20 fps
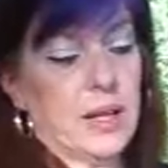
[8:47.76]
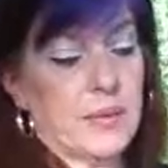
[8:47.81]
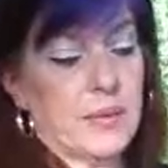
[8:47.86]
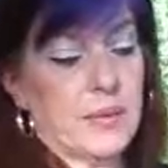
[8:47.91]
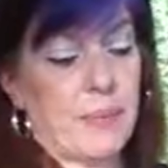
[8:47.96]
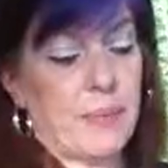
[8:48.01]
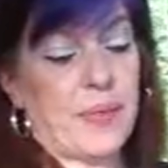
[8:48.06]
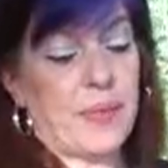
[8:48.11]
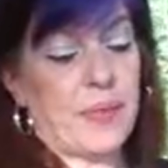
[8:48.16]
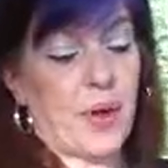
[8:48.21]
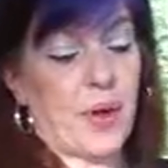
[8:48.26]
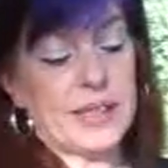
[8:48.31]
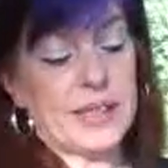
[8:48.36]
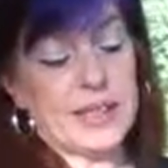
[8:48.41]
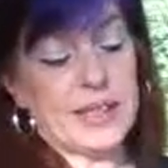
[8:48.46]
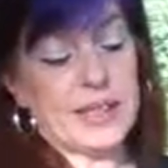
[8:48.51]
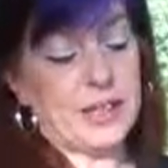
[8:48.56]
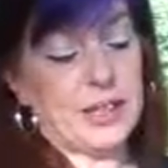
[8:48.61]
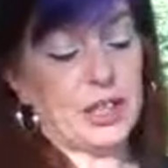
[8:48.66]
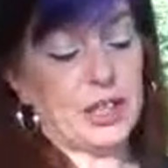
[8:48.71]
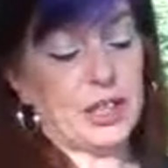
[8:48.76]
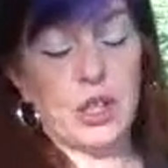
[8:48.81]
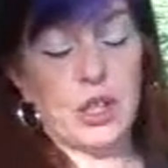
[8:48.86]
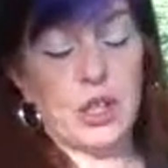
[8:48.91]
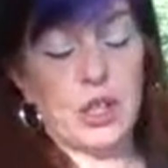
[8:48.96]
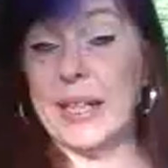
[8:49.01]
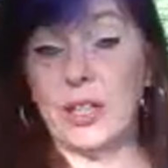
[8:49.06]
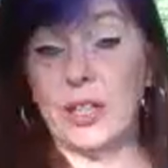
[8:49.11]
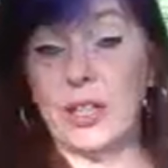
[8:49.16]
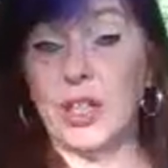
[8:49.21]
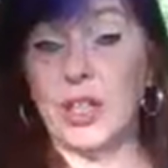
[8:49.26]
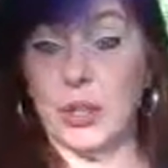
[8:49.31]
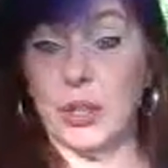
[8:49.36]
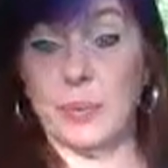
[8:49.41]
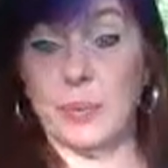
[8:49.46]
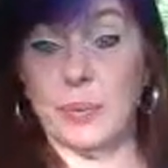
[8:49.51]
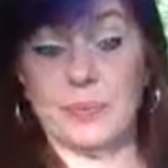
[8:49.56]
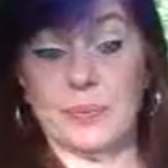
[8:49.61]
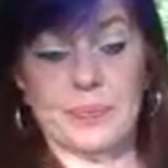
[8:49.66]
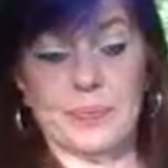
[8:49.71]
Some thought needs to go
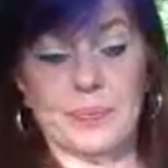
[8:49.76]
into